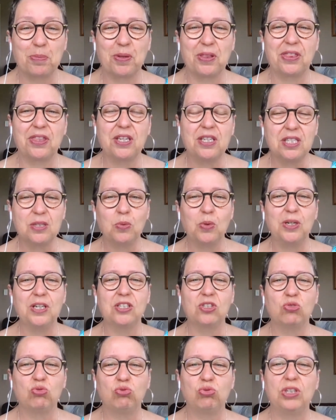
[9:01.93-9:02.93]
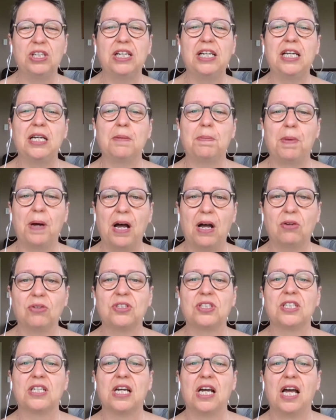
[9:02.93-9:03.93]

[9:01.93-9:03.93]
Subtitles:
But this one is really about